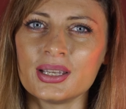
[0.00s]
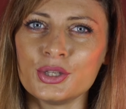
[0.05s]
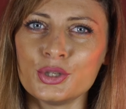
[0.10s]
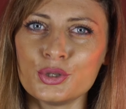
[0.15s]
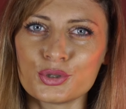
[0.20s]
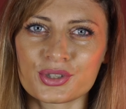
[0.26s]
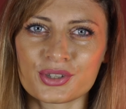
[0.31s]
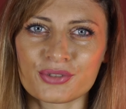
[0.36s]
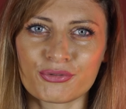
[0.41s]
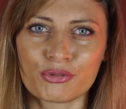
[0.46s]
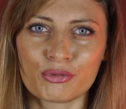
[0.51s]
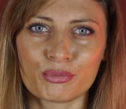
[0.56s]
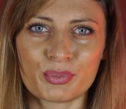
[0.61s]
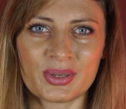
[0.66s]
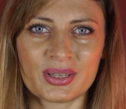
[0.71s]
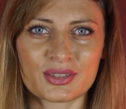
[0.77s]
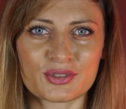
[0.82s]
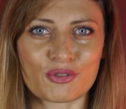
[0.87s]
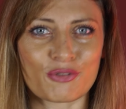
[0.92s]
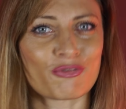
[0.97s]
useful
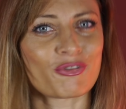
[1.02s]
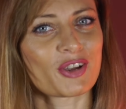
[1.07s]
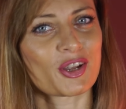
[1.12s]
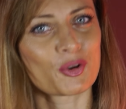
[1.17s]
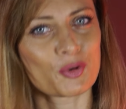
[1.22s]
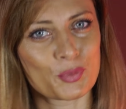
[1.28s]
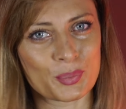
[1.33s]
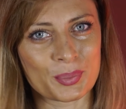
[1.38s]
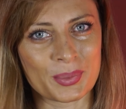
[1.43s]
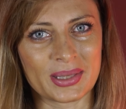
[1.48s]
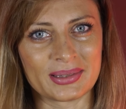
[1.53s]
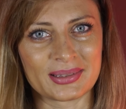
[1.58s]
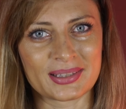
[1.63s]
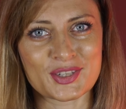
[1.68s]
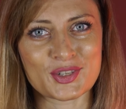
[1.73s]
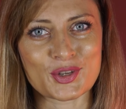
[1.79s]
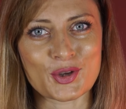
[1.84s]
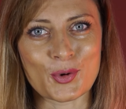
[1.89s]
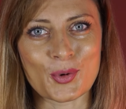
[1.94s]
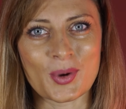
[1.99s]
piece of equipment,
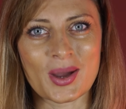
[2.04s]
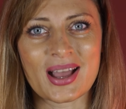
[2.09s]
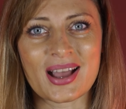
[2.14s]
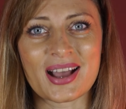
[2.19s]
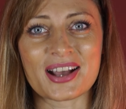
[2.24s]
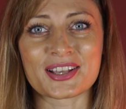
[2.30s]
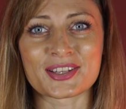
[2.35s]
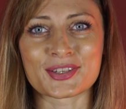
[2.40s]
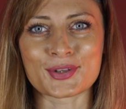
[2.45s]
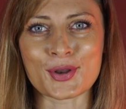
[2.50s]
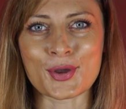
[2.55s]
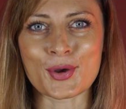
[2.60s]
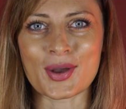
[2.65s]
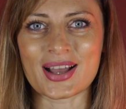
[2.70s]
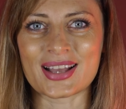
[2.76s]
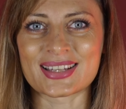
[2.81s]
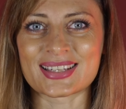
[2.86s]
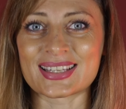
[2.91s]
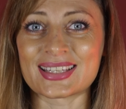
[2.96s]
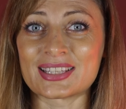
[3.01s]
so as long
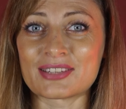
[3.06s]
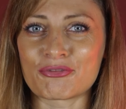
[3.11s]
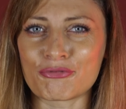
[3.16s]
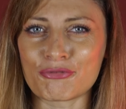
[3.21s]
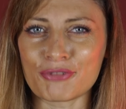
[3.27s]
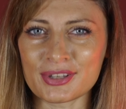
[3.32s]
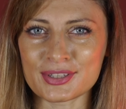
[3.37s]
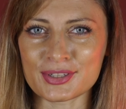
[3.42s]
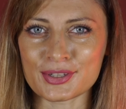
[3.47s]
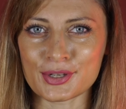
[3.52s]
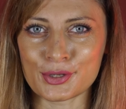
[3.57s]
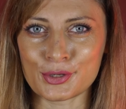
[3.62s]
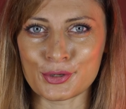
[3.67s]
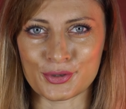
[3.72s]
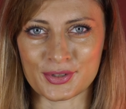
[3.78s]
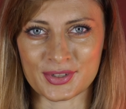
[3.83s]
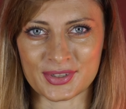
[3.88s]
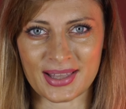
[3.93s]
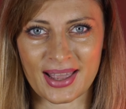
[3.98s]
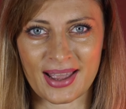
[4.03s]
as it fits your
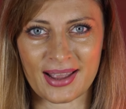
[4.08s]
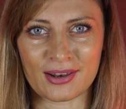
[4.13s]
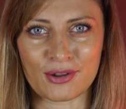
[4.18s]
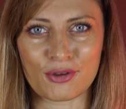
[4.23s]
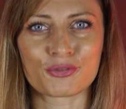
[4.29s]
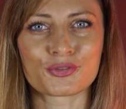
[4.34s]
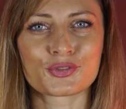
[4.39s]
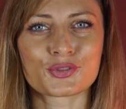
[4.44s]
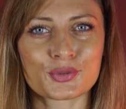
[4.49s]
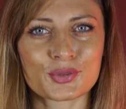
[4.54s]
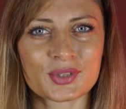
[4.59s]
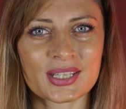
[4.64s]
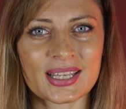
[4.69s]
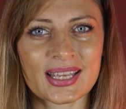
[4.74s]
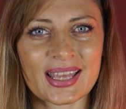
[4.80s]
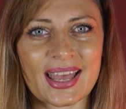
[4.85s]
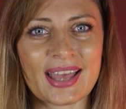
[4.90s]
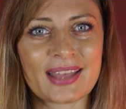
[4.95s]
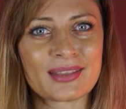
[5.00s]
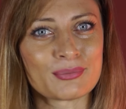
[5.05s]
style of shooting
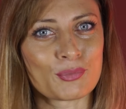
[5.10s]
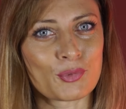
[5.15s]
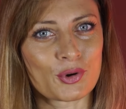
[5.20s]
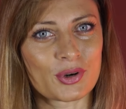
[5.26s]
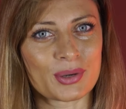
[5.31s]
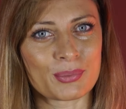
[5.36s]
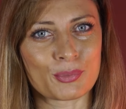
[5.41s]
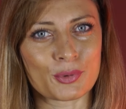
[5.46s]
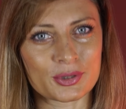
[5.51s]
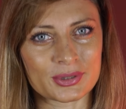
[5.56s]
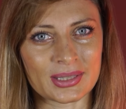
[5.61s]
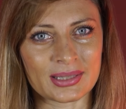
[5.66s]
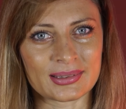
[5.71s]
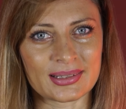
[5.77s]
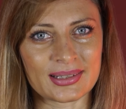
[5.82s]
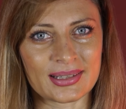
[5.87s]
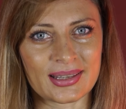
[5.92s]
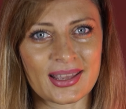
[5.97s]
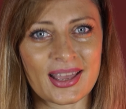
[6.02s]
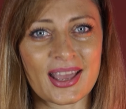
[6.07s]
and more
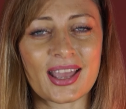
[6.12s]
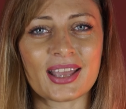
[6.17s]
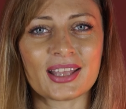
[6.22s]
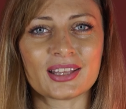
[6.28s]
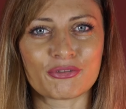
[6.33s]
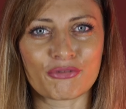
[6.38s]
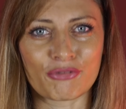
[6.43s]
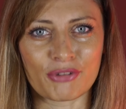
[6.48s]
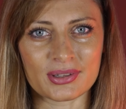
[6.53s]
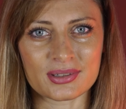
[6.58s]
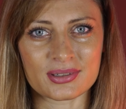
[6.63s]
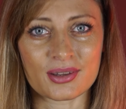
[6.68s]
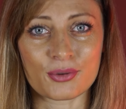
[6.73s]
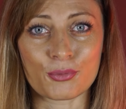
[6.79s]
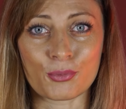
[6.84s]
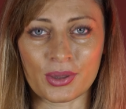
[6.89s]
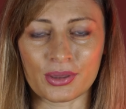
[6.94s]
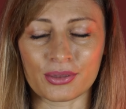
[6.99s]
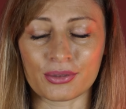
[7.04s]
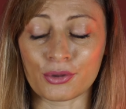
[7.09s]
importantly, it fits
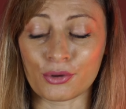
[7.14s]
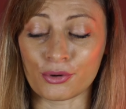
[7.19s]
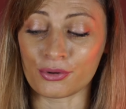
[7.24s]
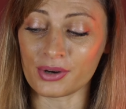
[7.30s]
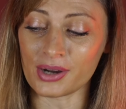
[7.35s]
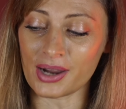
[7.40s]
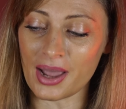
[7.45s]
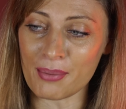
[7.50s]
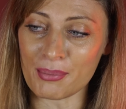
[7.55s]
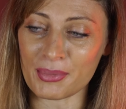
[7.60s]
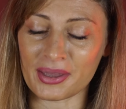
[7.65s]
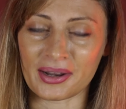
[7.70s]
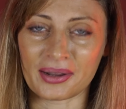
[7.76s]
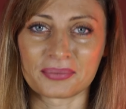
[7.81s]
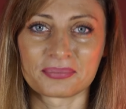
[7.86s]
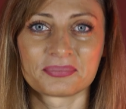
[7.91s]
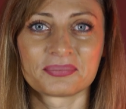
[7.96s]
with your camera.